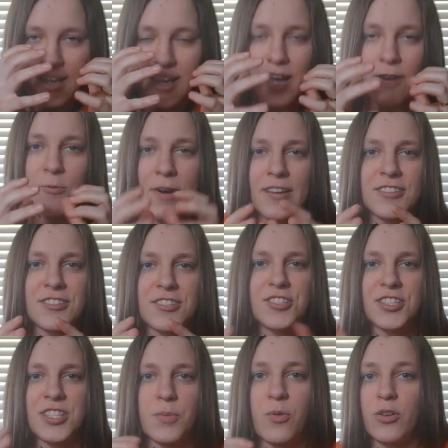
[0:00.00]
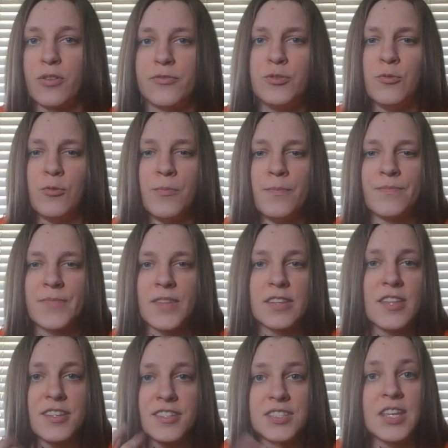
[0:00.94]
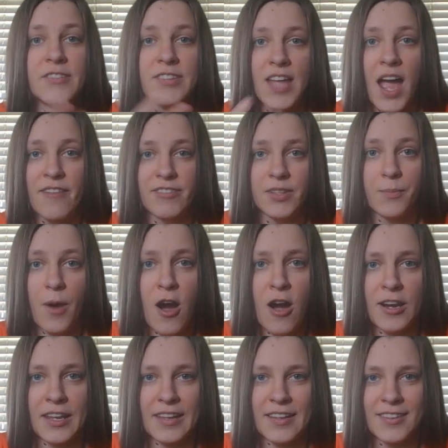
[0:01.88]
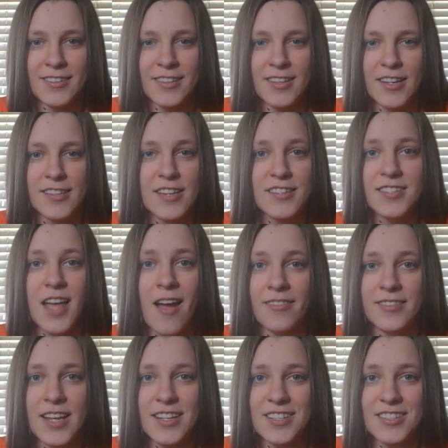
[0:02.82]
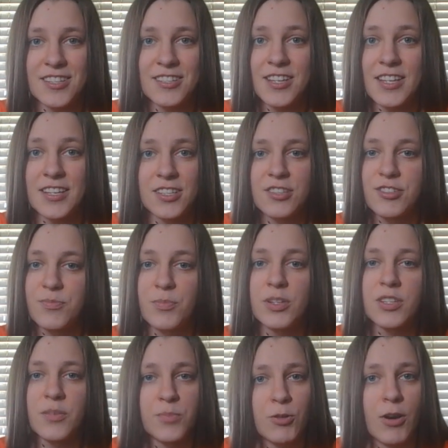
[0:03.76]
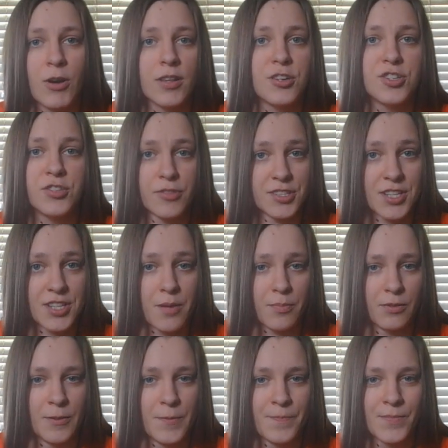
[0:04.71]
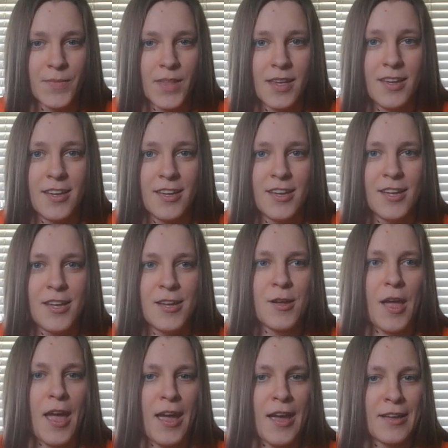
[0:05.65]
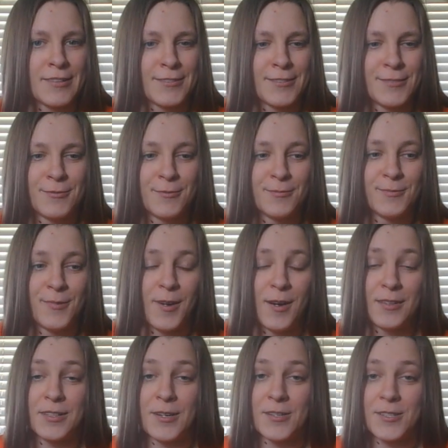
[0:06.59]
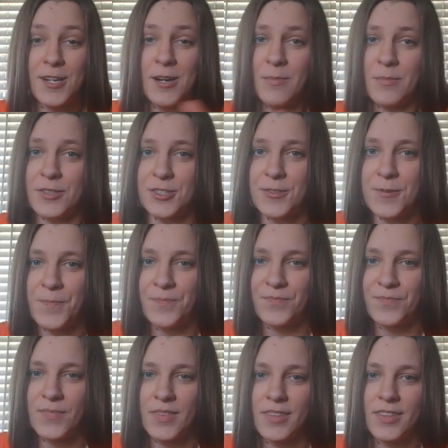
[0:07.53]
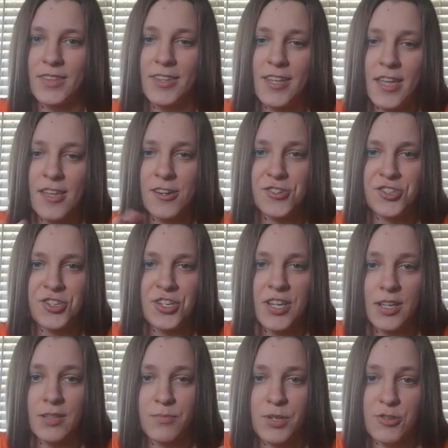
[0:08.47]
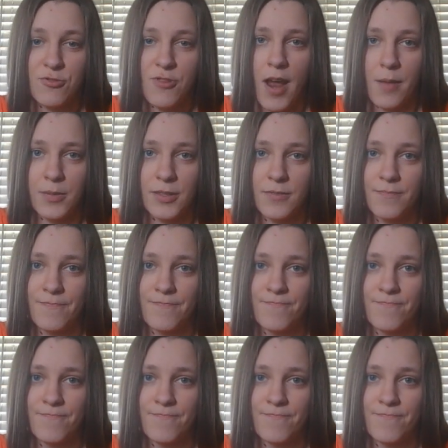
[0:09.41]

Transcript: awareness is just a point of view. It doesn't even have the body. It doesn't have the essence. It's like, it's a pure energy, for example. And on the other terms, the energy can be trapped.